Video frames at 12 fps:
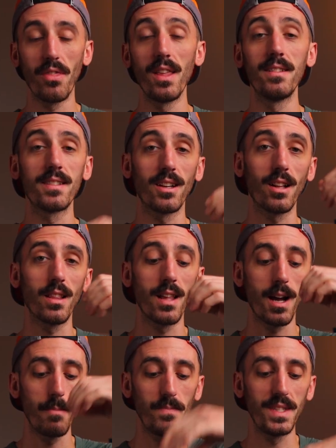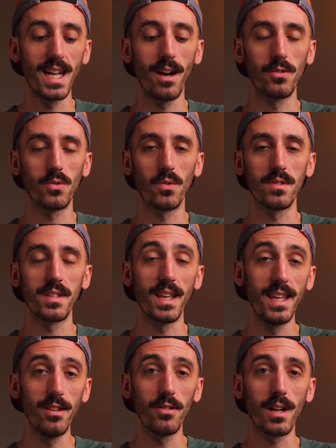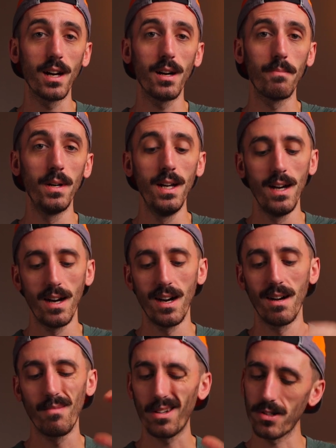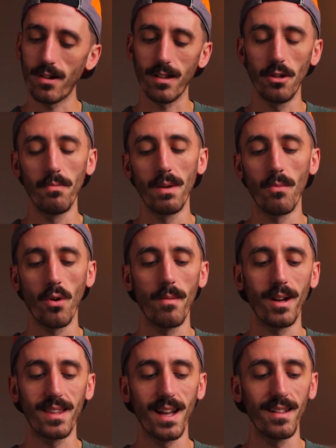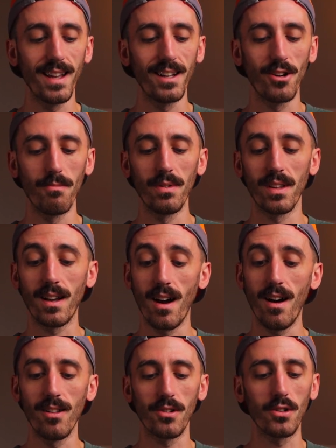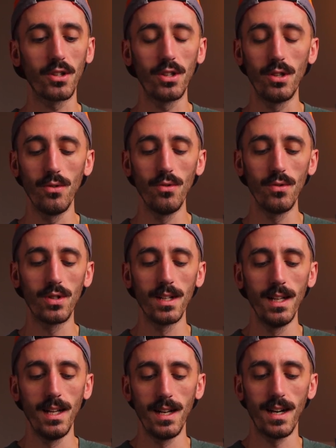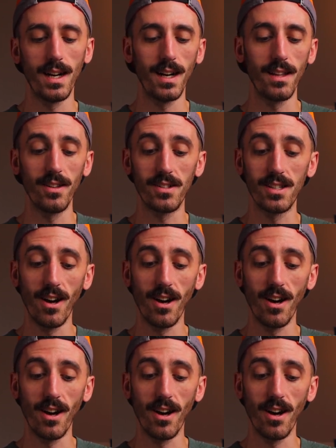it thins out a lot down towards the heel cup. I'll talk a little bit more about that later, but the collar, huge. The